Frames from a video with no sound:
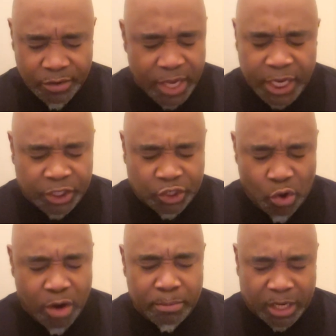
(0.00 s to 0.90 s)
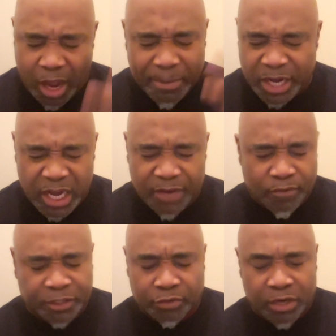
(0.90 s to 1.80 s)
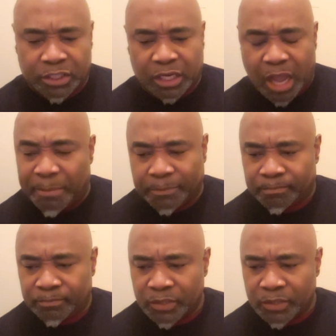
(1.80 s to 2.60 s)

They need joy, become it. They need restoration, become it.